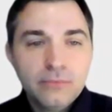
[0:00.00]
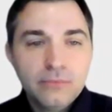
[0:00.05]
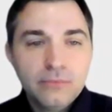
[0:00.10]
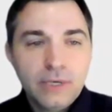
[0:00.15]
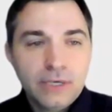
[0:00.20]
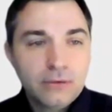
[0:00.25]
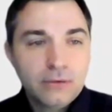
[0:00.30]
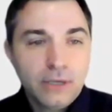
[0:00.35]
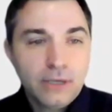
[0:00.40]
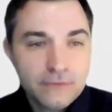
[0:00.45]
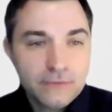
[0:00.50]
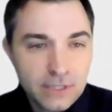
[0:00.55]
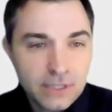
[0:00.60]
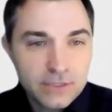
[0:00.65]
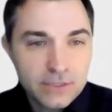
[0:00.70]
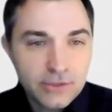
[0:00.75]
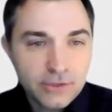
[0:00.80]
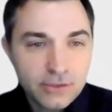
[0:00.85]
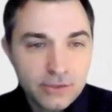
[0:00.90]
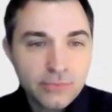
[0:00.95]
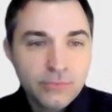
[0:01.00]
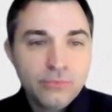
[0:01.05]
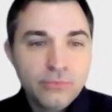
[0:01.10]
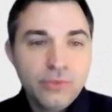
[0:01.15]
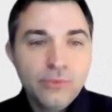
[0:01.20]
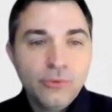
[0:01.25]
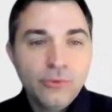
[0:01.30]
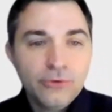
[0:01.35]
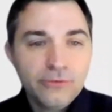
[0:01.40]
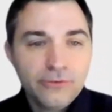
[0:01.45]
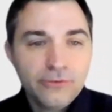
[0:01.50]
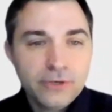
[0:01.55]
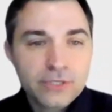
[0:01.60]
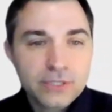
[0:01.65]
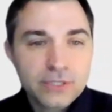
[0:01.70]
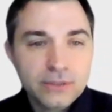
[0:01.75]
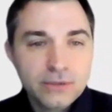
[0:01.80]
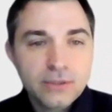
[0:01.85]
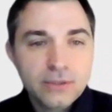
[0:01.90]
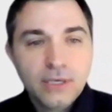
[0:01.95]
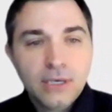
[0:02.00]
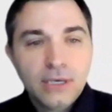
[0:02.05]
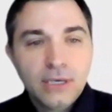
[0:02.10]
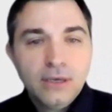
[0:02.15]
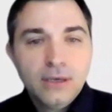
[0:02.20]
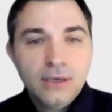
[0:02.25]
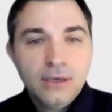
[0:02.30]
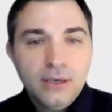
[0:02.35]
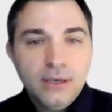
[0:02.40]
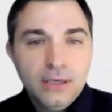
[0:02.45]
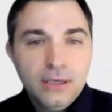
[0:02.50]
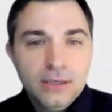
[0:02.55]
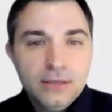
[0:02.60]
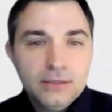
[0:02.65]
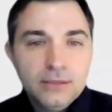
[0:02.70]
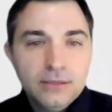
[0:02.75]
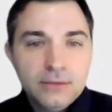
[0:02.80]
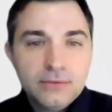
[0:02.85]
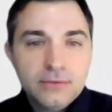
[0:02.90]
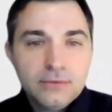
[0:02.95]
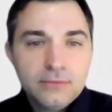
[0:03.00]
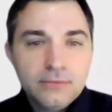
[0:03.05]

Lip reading: make our lives easier, be more efficient, and